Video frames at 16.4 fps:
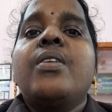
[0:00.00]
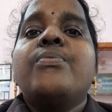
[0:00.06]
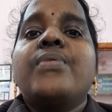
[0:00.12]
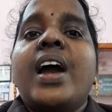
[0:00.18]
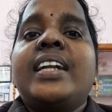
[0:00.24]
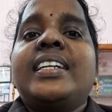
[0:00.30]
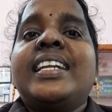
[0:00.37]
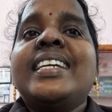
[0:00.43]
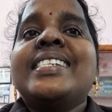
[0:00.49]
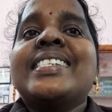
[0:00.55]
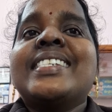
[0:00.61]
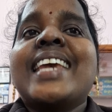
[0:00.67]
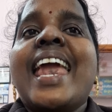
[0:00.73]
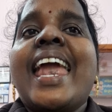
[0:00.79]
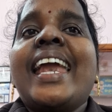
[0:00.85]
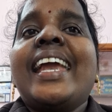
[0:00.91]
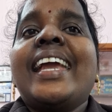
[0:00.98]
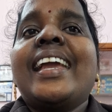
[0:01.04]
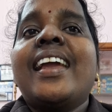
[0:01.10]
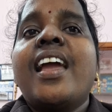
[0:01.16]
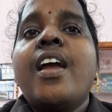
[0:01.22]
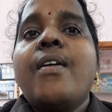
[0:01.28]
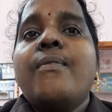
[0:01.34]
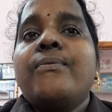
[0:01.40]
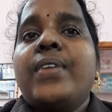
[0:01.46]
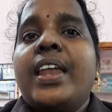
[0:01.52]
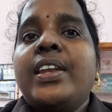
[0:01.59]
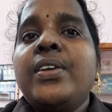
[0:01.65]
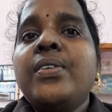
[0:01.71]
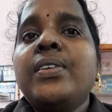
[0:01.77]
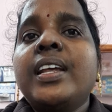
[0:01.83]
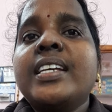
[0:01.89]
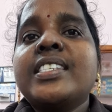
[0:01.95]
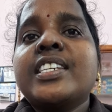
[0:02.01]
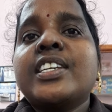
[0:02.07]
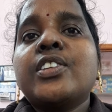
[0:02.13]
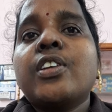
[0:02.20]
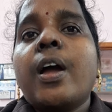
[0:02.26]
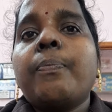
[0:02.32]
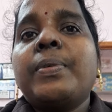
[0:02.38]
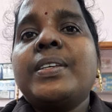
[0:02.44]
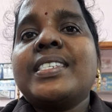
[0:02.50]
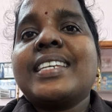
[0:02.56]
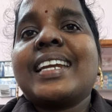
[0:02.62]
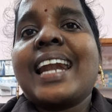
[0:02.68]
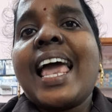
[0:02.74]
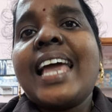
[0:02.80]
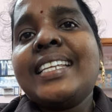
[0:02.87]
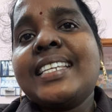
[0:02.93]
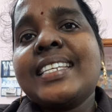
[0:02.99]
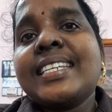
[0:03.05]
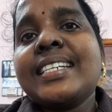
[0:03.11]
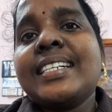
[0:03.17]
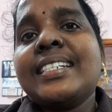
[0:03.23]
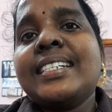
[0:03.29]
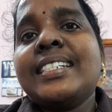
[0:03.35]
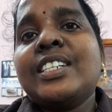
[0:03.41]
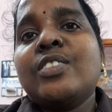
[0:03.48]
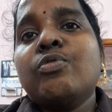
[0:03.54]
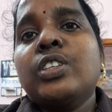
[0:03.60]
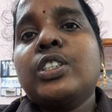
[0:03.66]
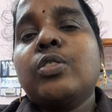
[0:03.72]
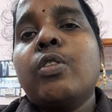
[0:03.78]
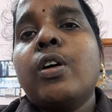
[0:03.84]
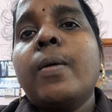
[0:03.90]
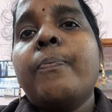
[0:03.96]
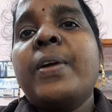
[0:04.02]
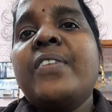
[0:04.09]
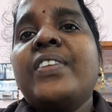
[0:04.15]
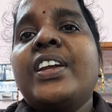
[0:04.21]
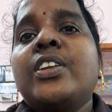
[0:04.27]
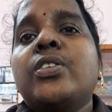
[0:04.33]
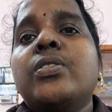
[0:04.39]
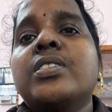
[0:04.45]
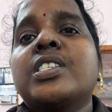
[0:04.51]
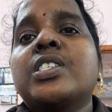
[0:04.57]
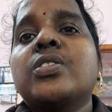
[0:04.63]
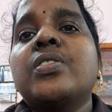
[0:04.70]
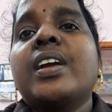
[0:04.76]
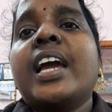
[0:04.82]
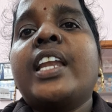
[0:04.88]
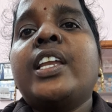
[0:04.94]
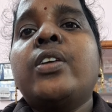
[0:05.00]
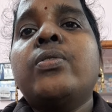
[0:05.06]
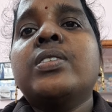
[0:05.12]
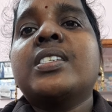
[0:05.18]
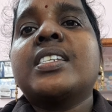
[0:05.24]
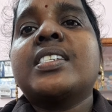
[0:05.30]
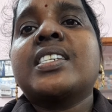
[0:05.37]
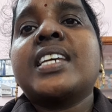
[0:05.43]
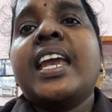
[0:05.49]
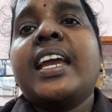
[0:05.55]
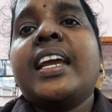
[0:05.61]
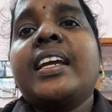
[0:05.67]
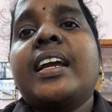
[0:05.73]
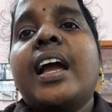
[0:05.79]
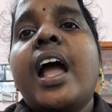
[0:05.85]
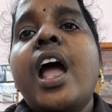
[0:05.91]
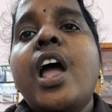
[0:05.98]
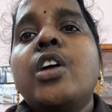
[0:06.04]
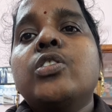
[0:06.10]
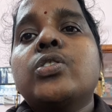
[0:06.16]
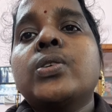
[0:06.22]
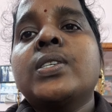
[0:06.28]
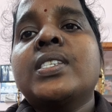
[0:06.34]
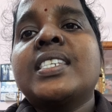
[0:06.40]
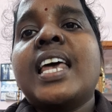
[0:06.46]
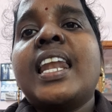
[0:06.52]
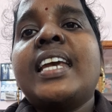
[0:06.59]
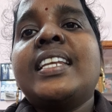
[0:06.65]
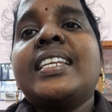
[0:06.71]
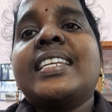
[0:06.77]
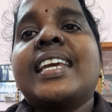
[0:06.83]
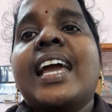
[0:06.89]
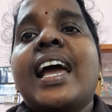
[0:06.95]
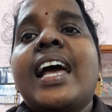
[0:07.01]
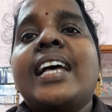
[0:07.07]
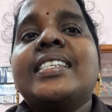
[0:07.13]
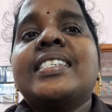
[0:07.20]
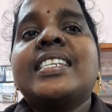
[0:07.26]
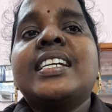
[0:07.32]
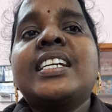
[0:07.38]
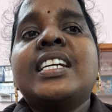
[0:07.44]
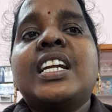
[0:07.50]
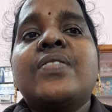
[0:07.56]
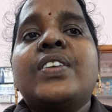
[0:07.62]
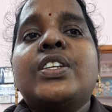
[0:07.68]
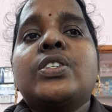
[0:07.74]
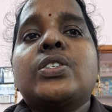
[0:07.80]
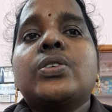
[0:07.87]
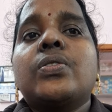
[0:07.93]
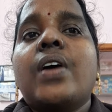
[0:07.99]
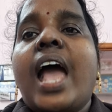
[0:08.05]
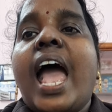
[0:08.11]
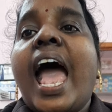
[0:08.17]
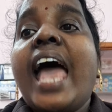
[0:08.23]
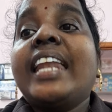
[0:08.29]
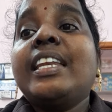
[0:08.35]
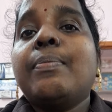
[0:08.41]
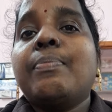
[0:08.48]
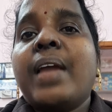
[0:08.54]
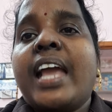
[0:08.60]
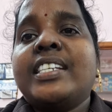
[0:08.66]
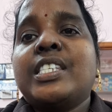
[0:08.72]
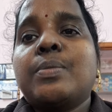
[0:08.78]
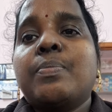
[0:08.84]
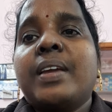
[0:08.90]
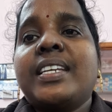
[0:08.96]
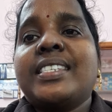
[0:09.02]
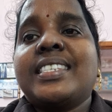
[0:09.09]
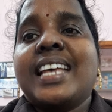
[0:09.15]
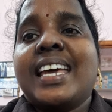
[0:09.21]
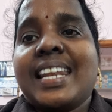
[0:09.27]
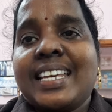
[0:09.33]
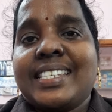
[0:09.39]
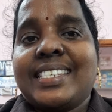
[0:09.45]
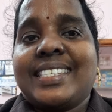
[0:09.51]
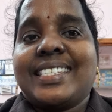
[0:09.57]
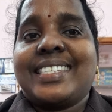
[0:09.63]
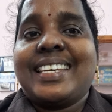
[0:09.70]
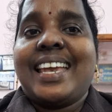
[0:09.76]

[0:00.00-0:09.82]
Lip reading: What is Shake? When your desktop is cluttered with open windows, you can use Shake to select a single window and maximize the rest.